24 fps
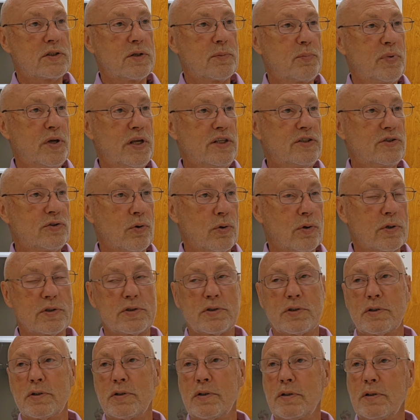the P
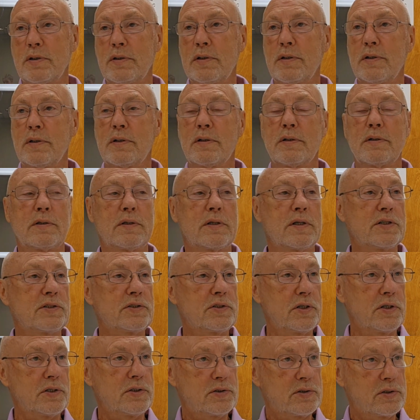source. This
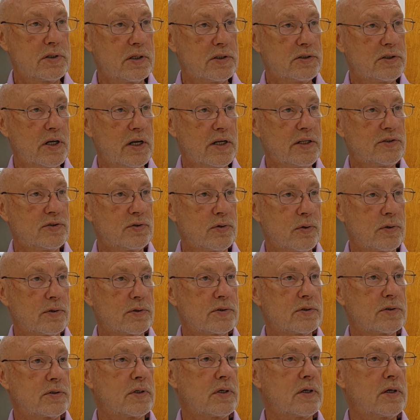is the J
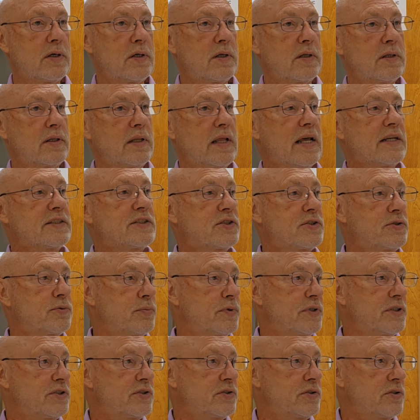source. That's the
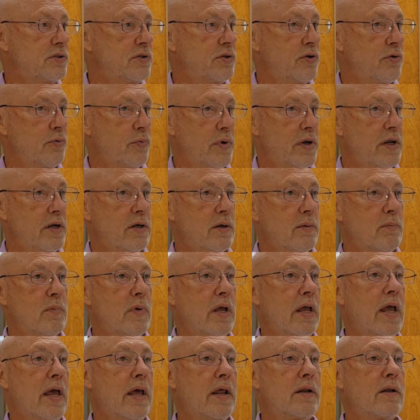reason you're reading them.
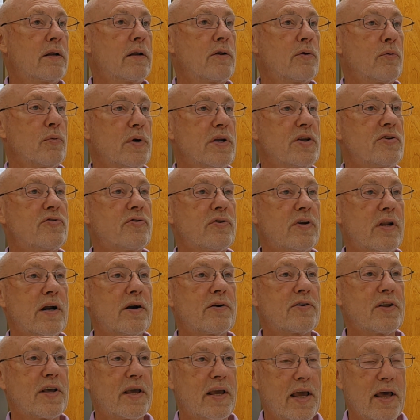And the reason they're
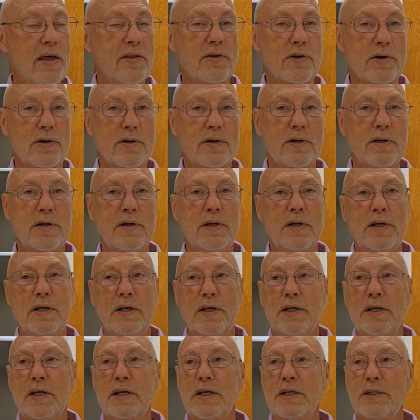together
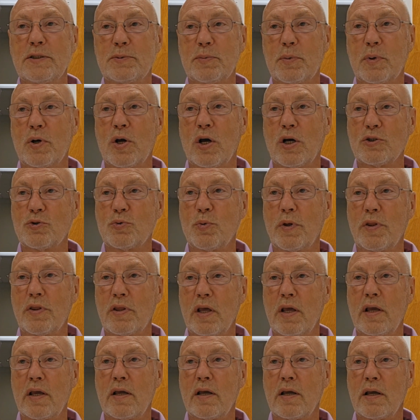is because we
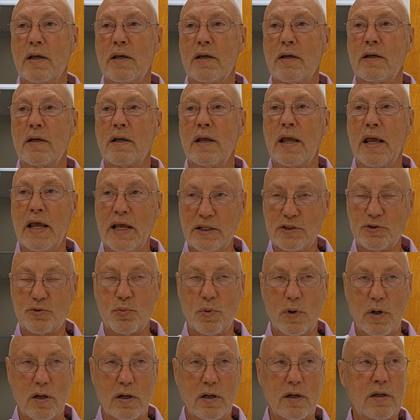think
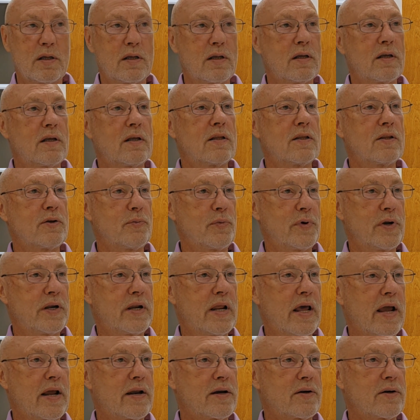Ezra, the
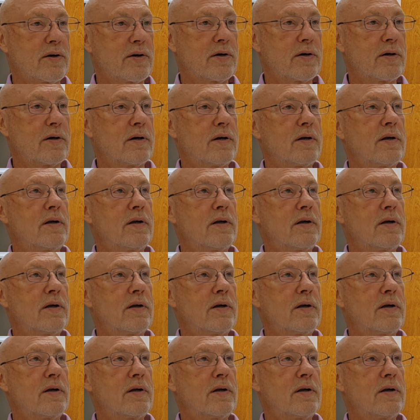redactor,